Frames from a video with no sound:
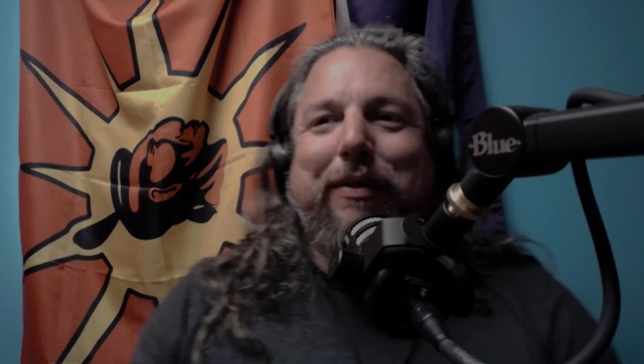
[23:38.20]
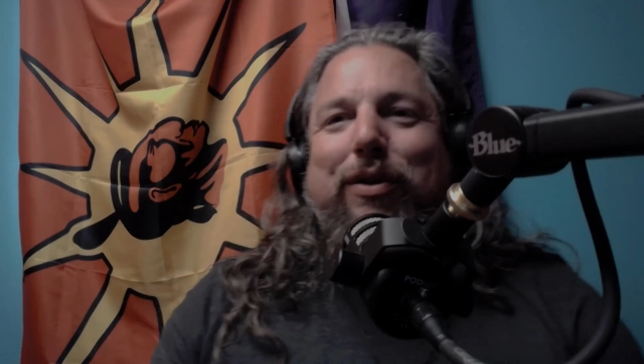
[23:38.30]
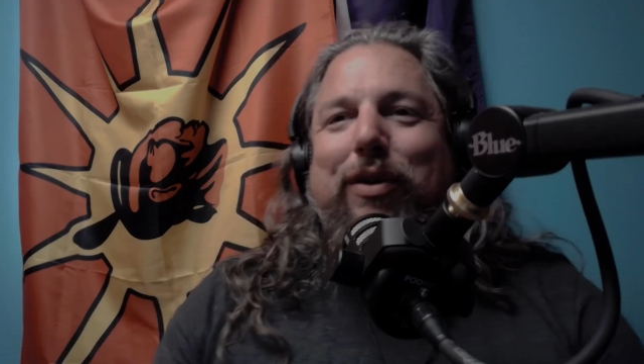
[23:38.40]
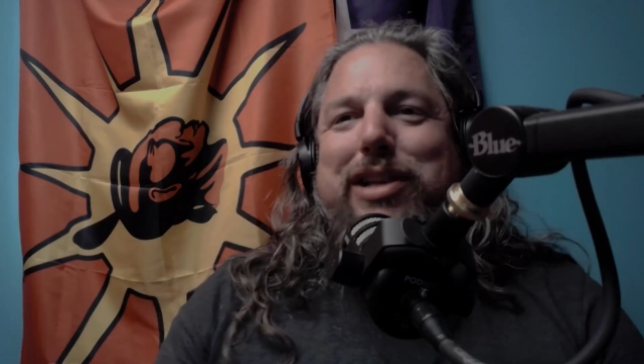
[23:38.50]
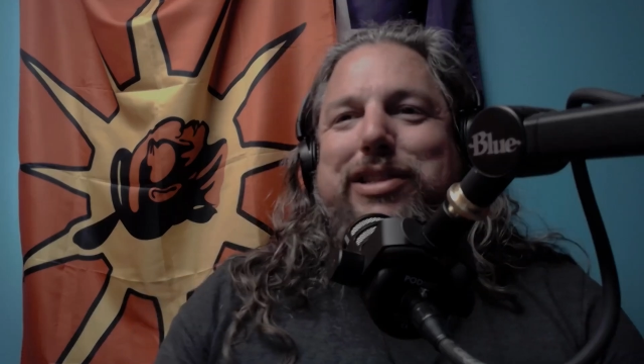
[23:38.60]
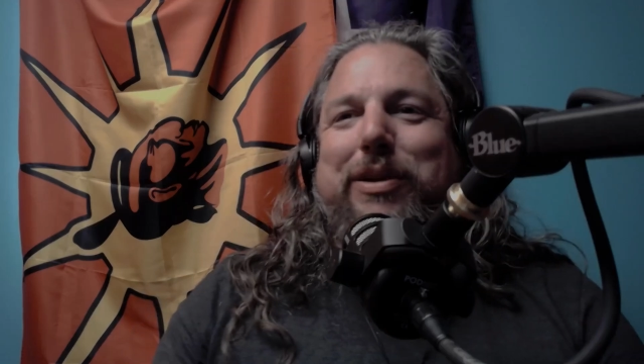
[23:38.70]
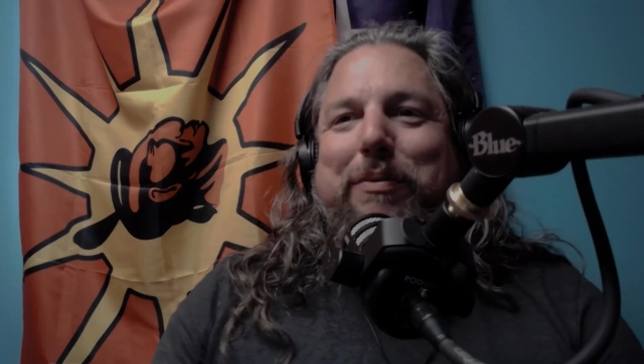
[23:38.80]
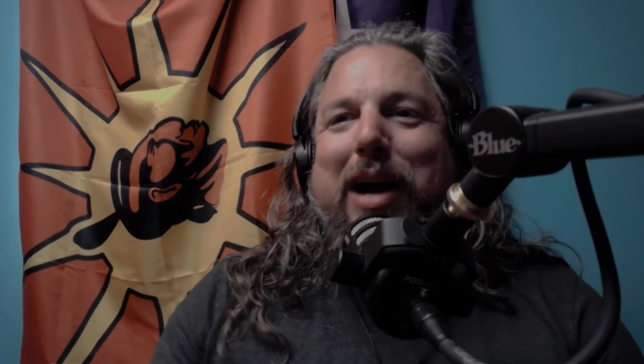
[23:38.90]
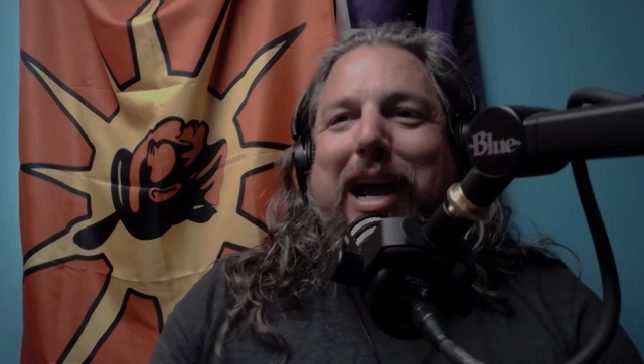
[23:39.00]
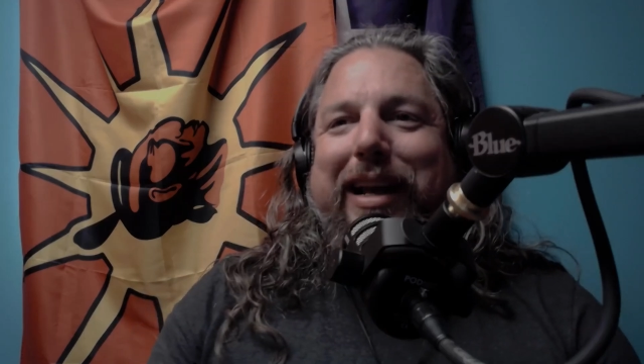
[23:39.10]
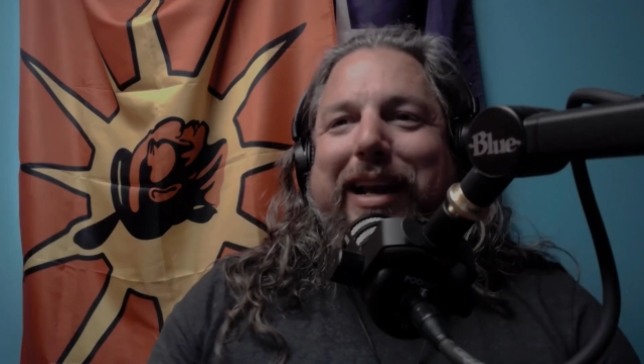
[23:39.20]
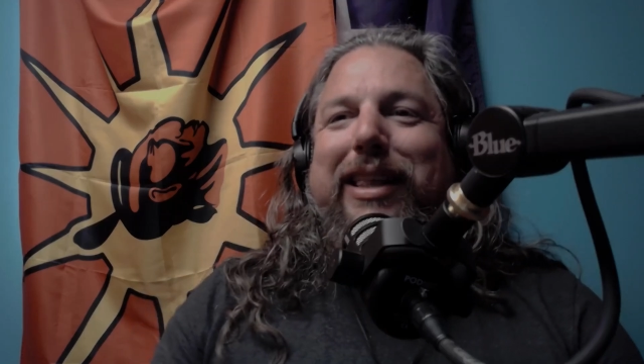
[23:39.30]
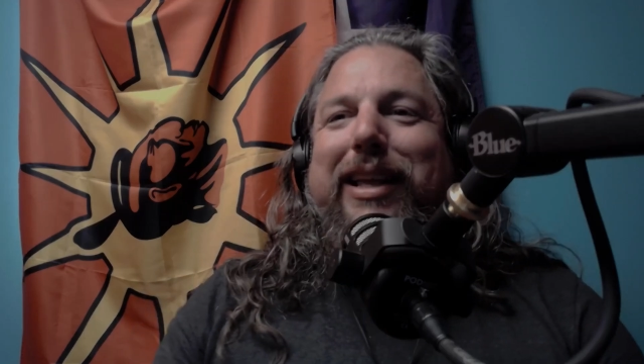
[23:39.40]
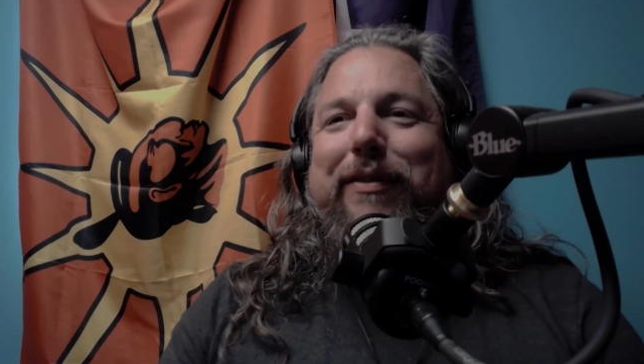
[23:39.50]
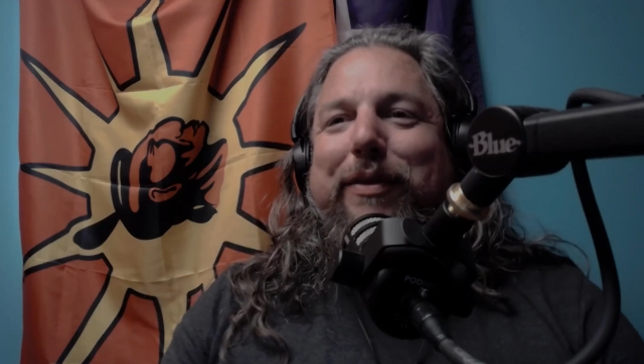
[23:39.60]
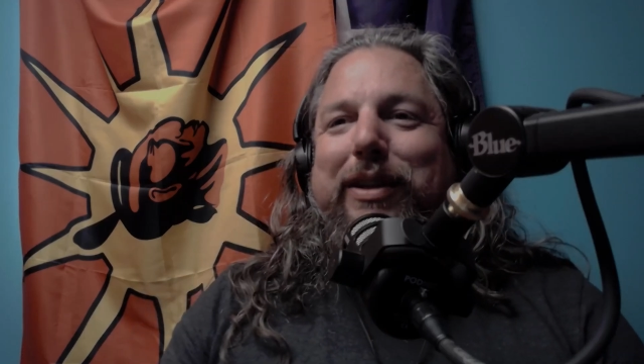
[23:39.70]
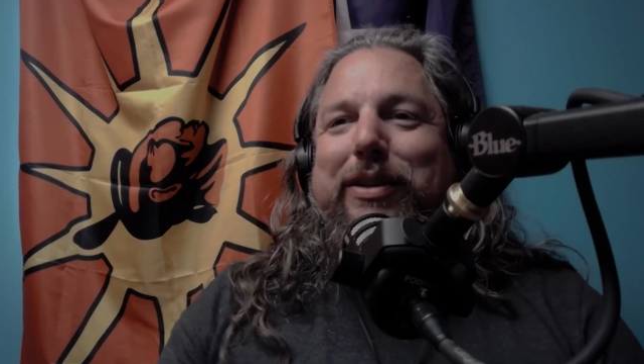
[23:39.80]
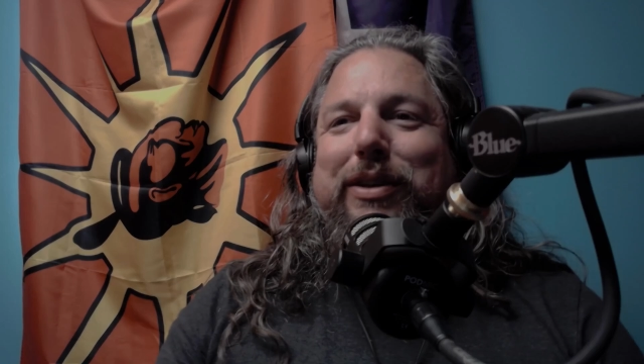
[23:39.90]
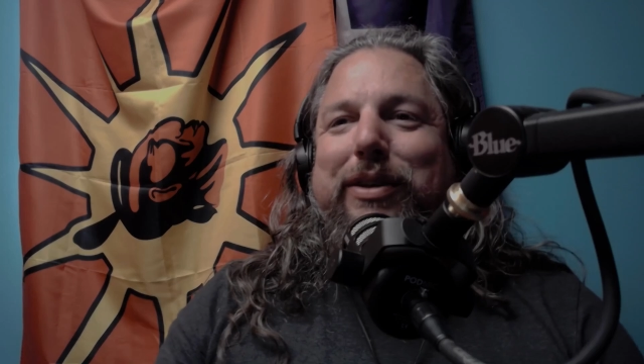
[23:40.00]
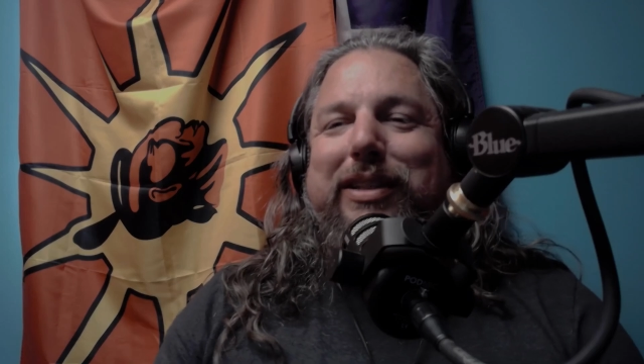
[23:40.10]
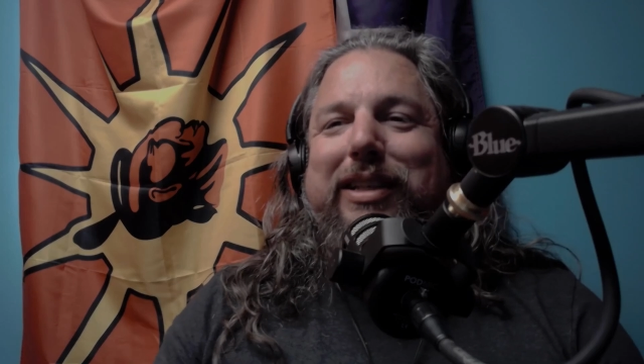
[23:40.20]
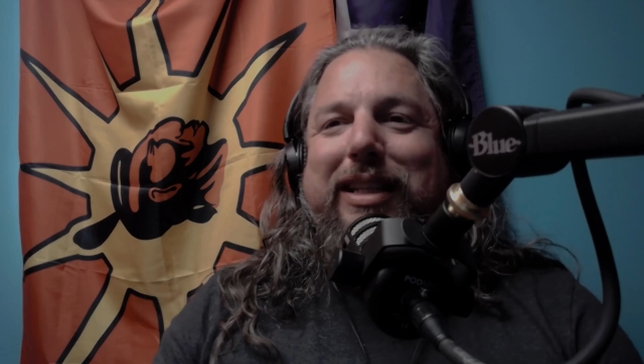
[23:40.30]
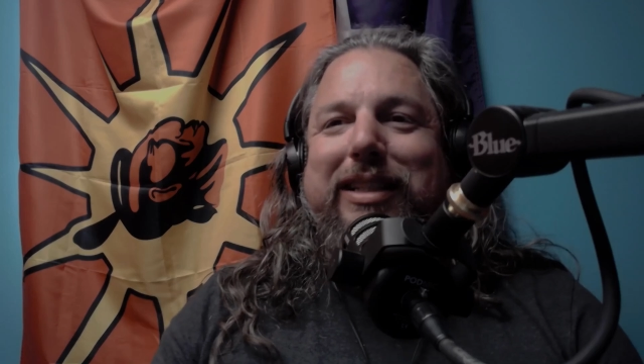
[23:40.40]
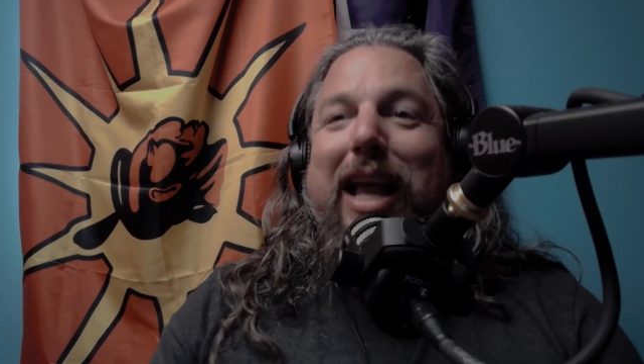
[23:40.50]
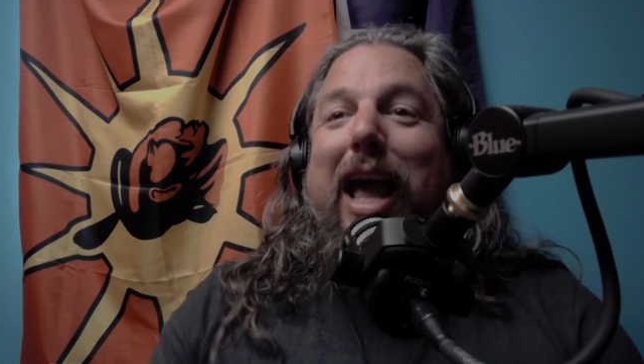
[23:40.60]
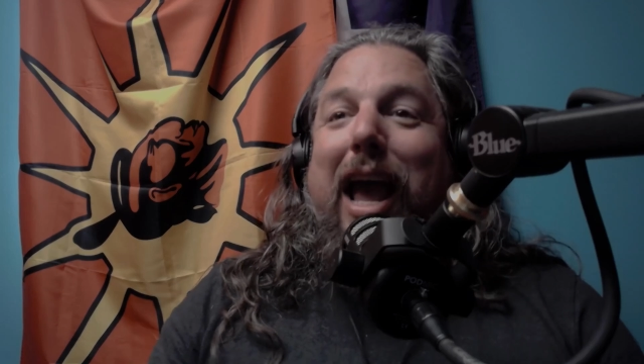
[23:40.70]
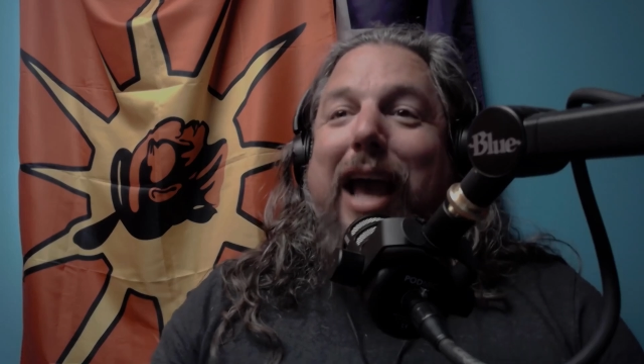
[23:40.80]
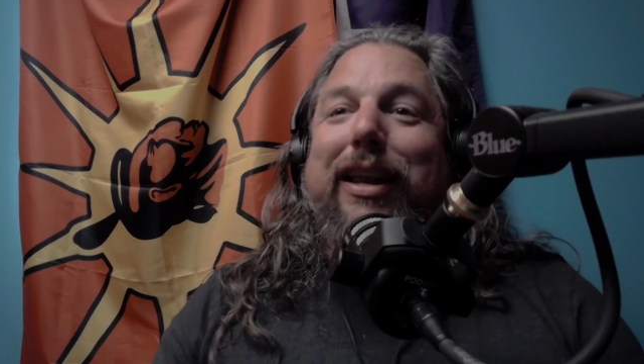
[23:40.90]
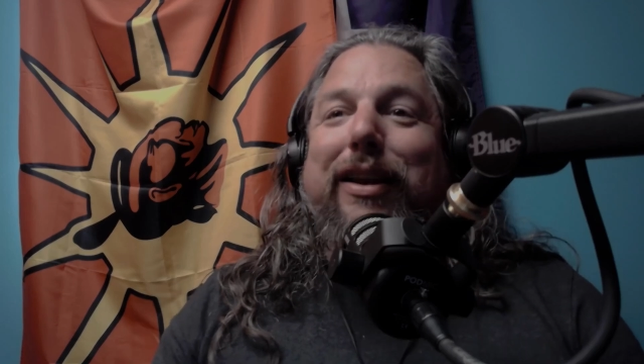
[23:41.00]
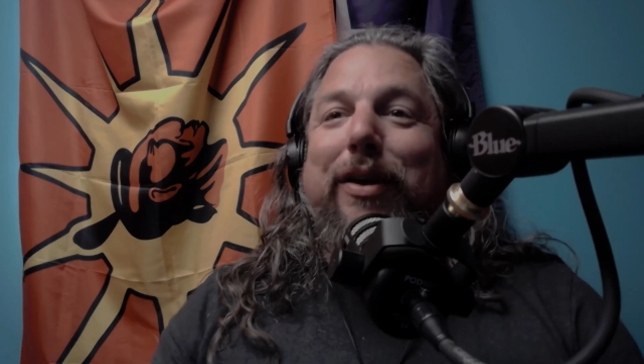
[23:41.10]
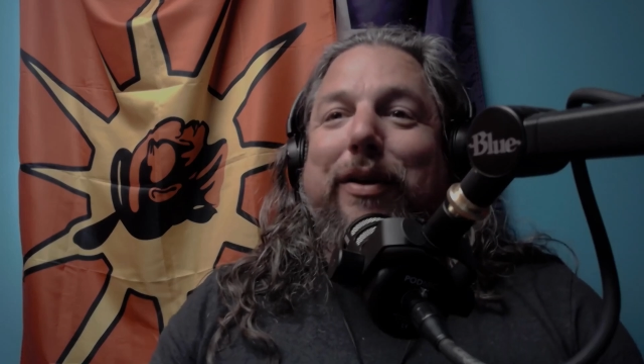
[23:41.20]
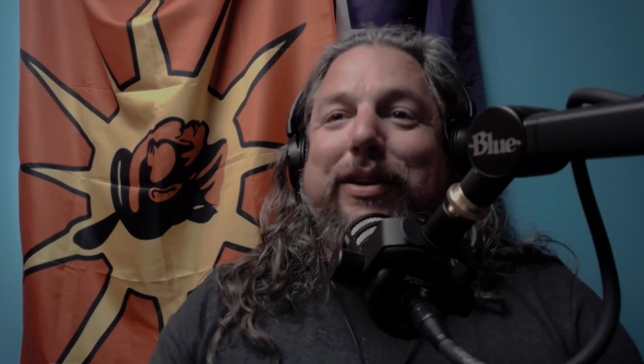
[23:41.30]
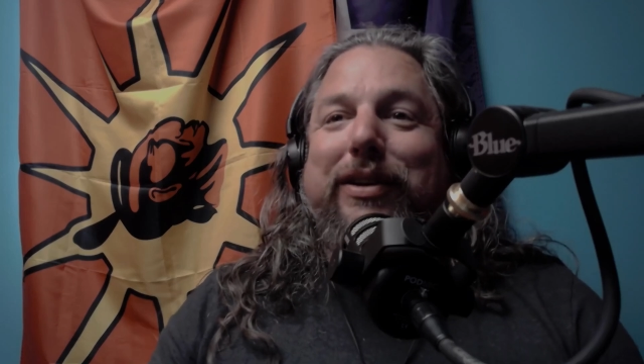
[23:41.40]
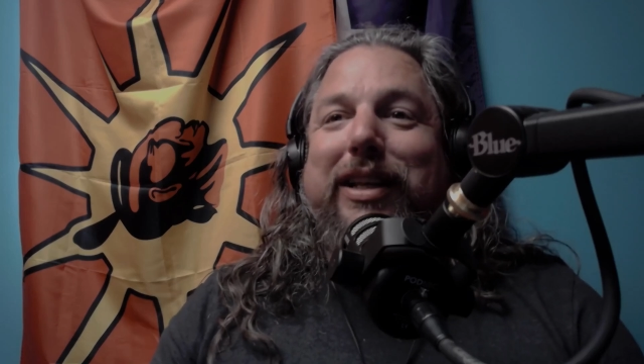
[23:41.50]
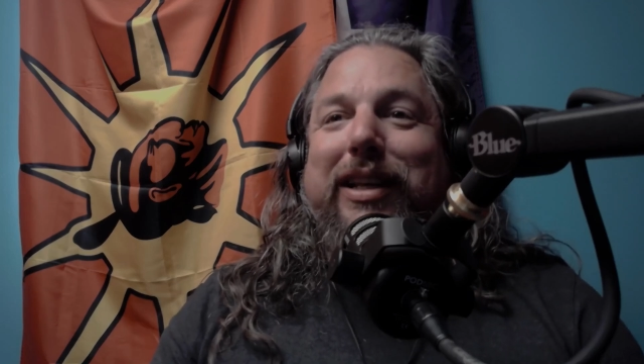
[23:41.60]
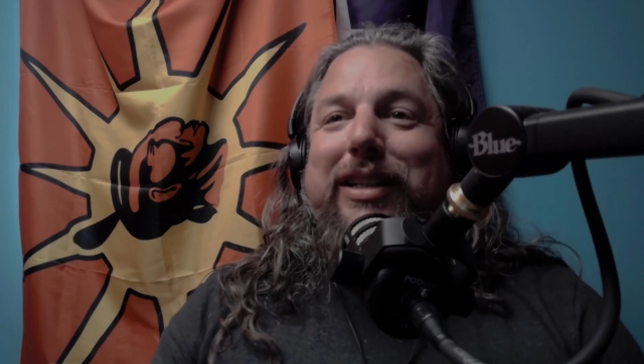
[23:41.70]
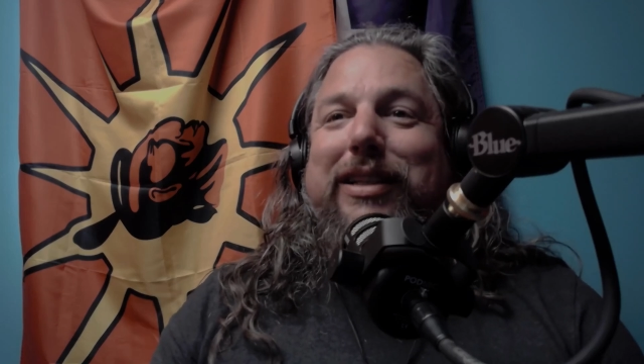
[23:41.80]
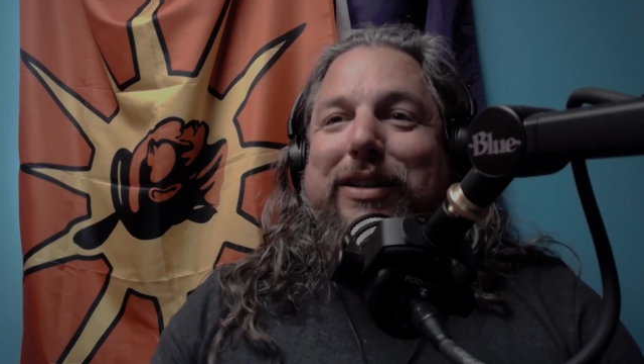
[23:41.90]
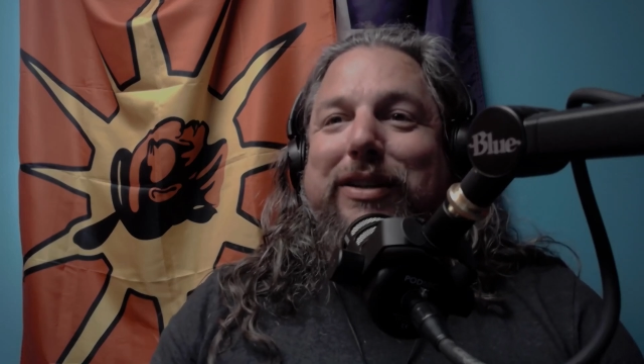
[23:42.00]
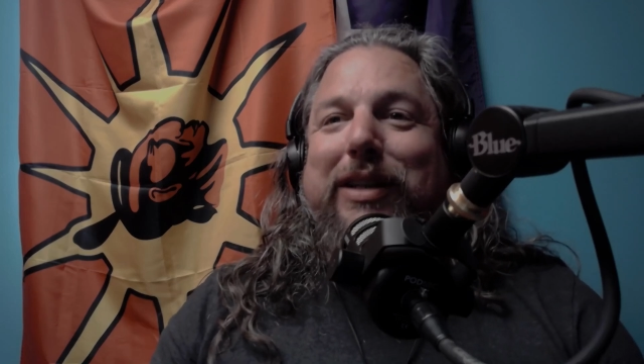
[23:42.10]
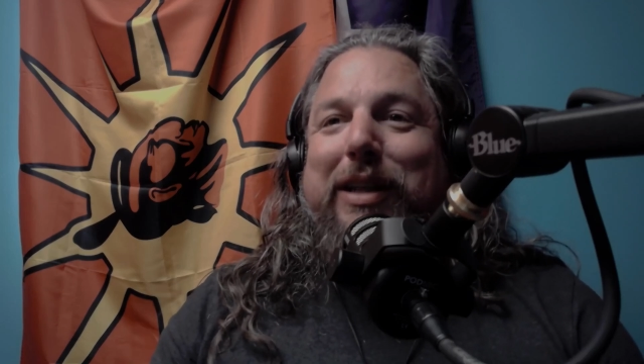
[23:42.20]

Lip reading: crossed their mind. I think if you went to New York City and said, hey, do you know there's Indians in New York?